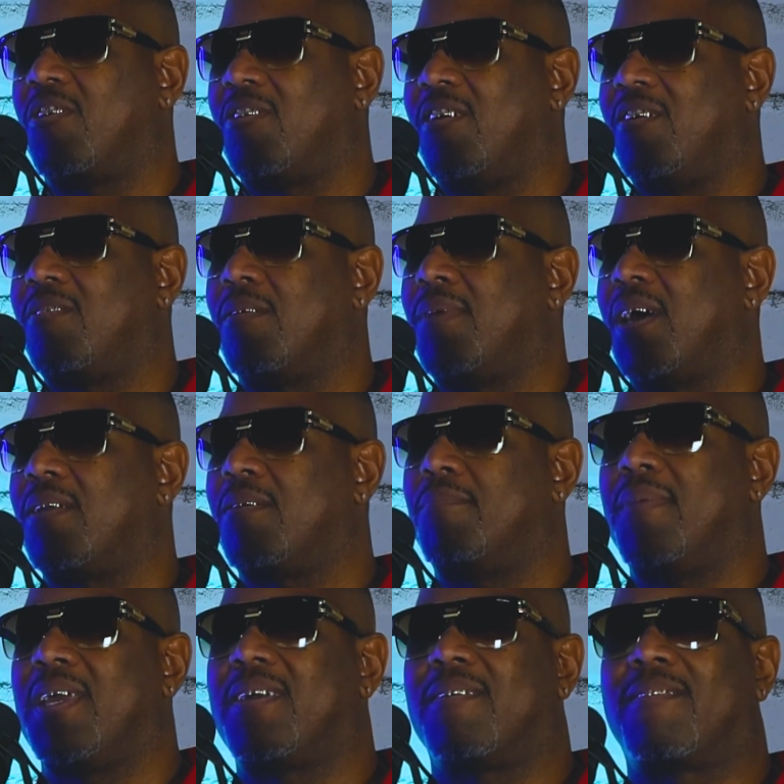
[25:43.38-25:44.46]
teach them how to
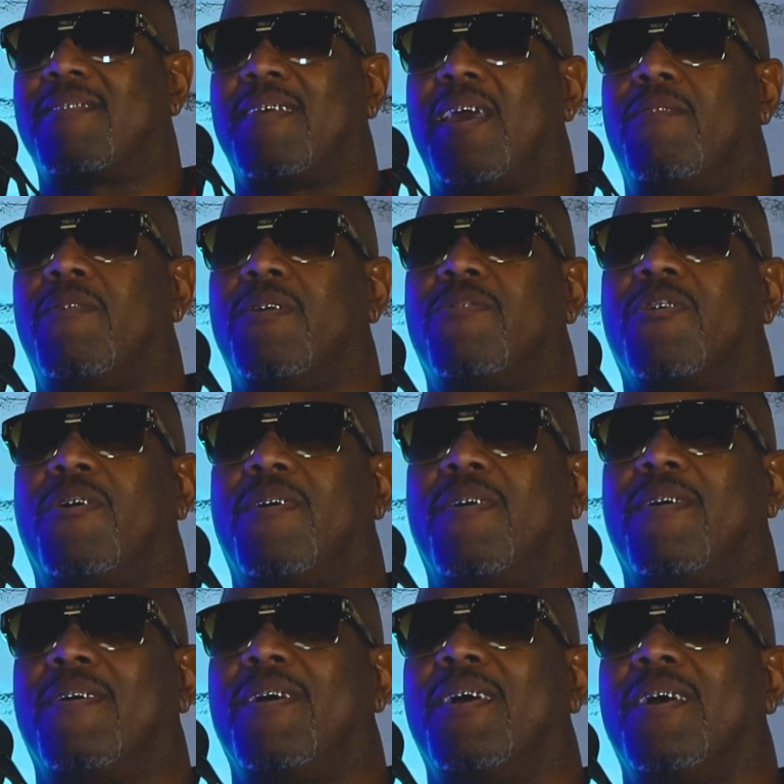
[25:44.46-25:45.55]
make a sandwich
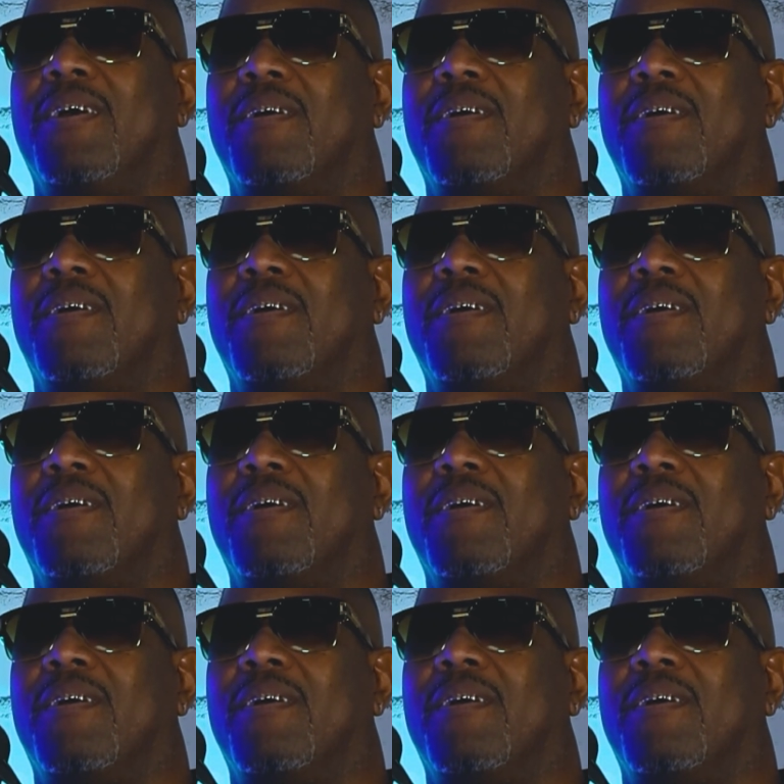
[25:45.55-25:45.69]
or